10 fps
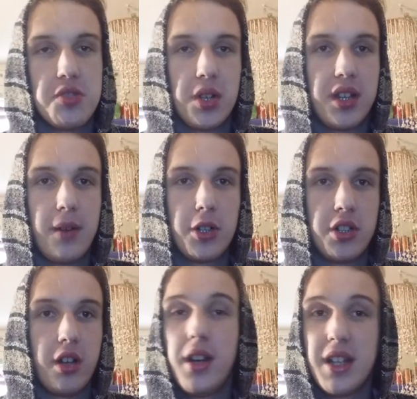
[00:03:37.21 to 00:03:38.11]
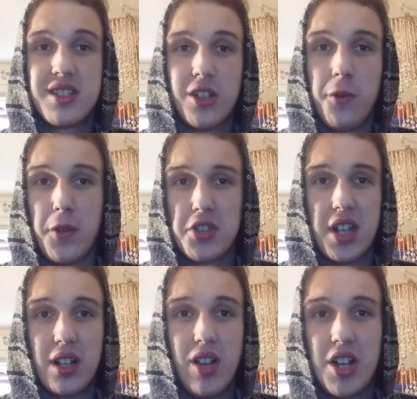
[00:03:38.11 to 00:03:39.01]
has really ever done. It still feels
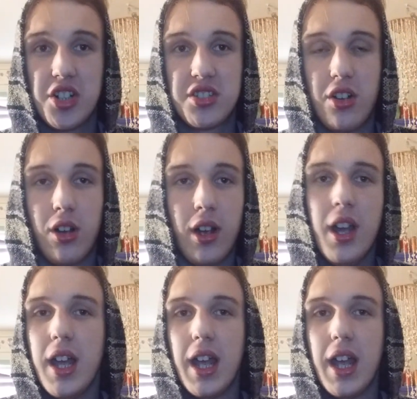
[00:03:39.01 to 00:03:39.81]
like a Logic song.